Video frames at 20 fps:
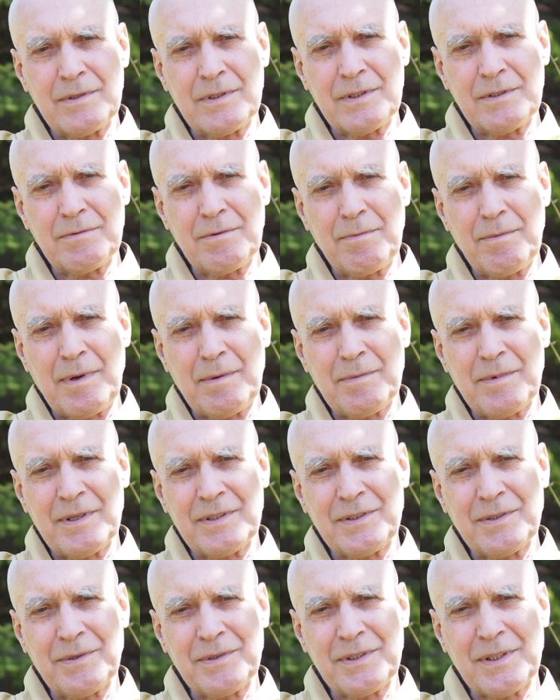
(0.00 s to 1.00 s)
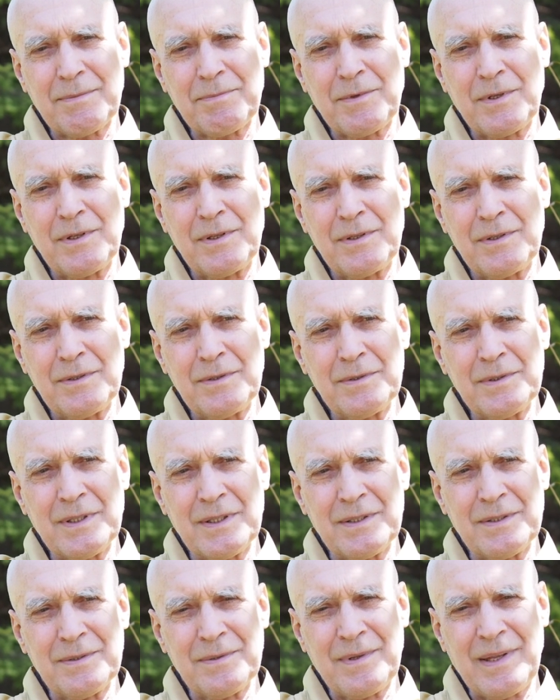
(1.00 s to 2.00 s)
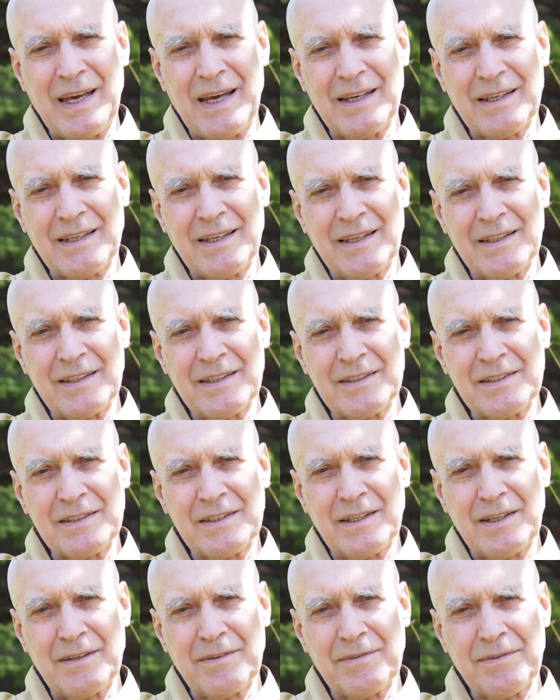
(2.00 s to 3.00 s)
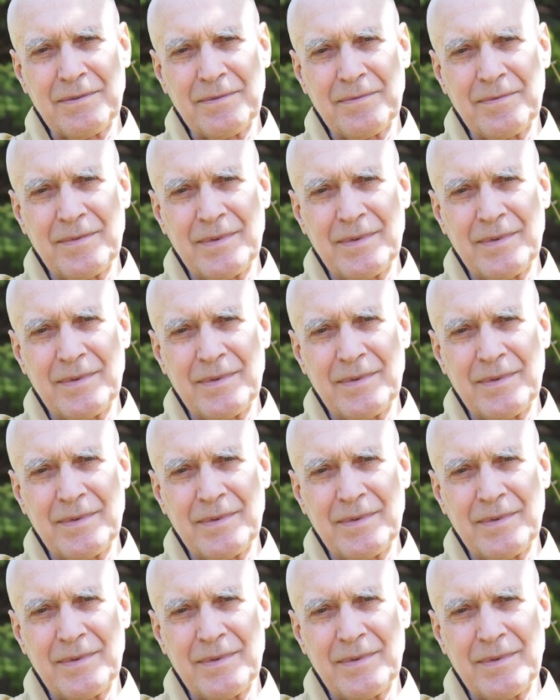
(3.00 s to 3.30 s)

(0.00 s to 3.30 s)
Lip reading: Just remember, it's always up to you to do that kind of stuff.